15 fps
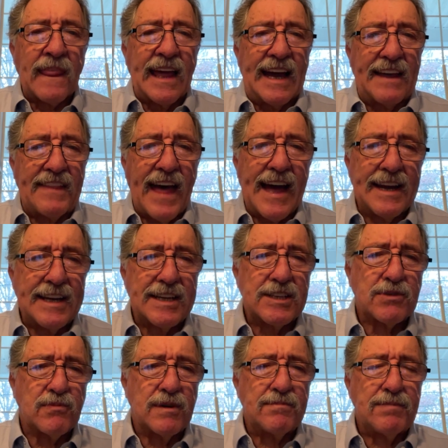And that
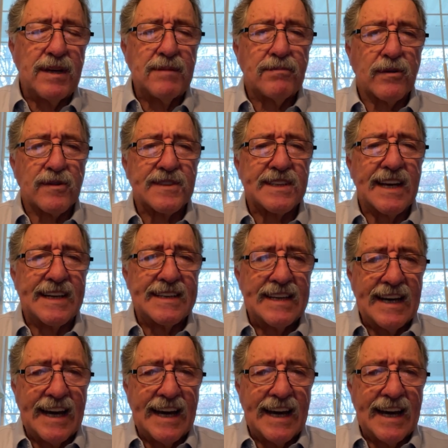is when people say,